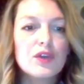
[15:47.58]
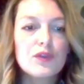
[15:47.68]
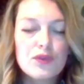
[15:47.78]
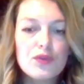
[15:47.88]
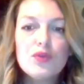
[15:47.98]

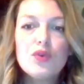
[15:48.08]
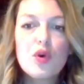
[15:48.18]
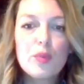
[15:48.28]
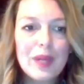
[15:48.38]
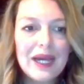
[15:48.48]
through
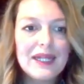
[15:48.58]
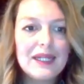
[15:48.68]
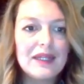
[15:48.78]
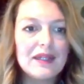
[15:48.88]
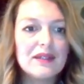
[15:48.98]

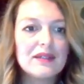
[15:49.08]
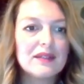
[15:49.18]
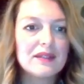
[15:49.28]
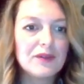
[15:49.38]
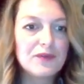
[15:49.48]
combining
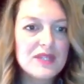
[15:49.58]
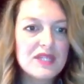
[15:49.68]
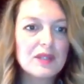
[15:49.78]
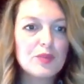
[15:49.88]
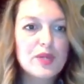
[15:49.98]

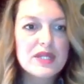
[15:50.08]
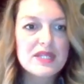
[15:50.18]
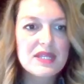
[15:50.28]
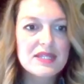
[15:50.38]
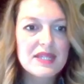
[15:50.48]
physical presence